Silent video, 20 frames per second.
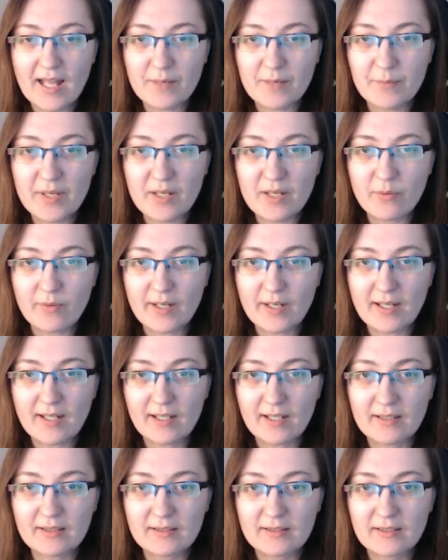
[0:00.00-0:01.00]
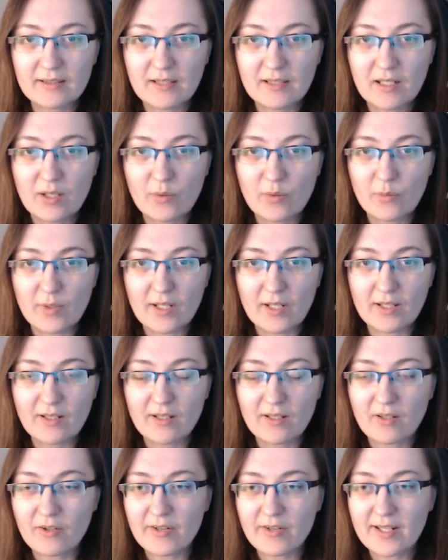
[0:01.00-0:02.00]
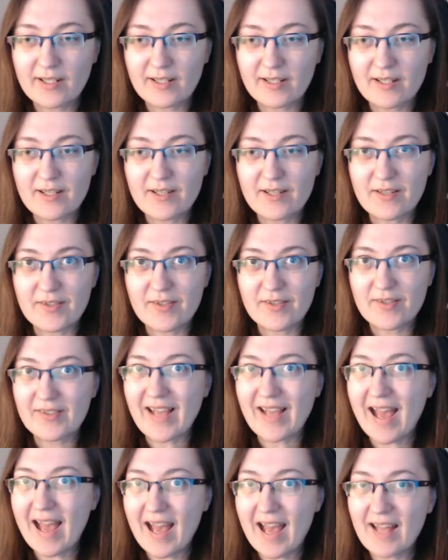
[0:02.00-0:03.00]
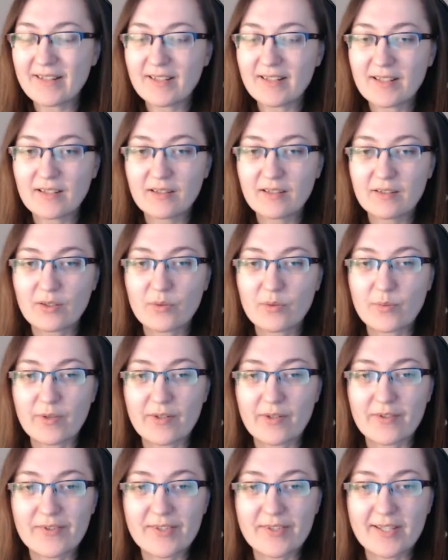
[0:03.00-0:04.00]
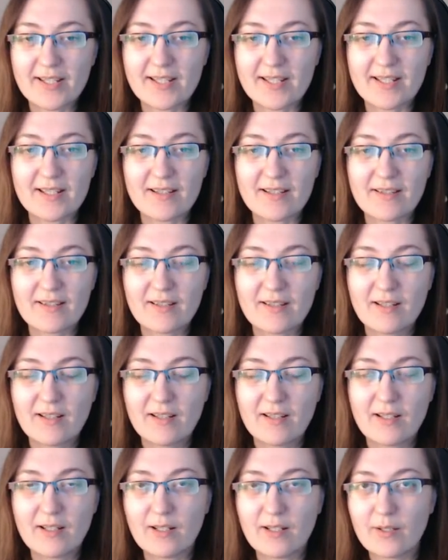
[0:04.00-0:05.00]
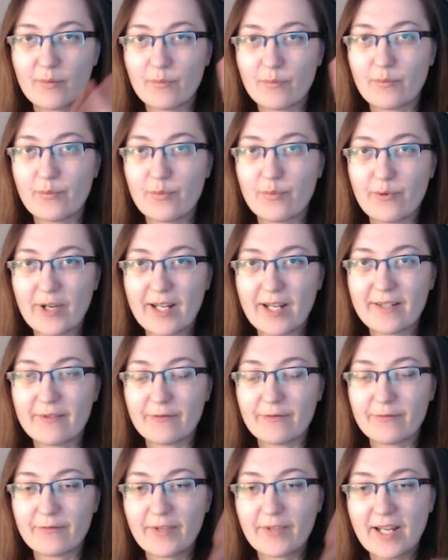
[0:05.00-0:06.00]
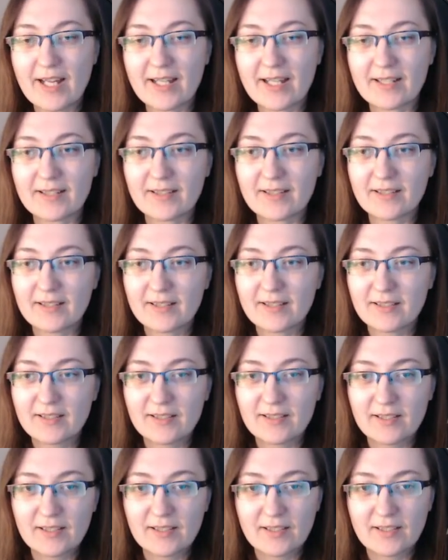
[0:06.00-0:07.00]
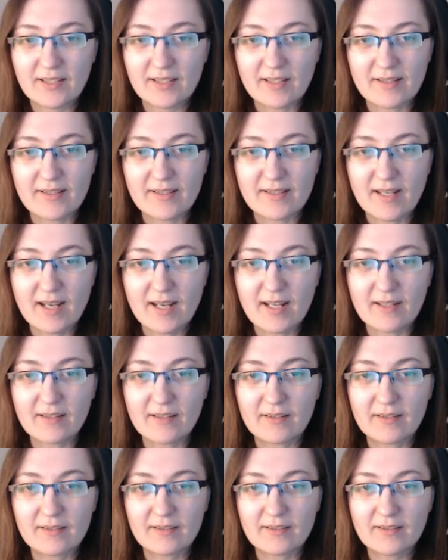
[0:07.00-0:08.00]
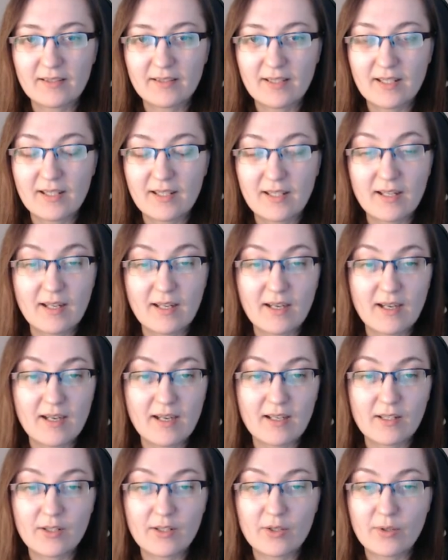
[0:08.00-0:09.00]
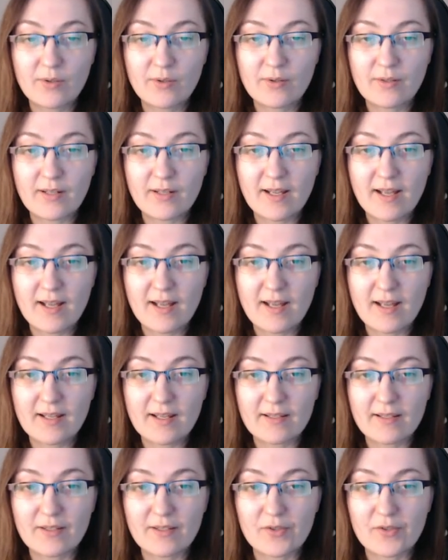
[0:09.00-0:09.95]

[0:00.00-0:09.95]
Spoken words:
meanwhile, while Horyang is heading towards his brother friend Kasano, Kun and his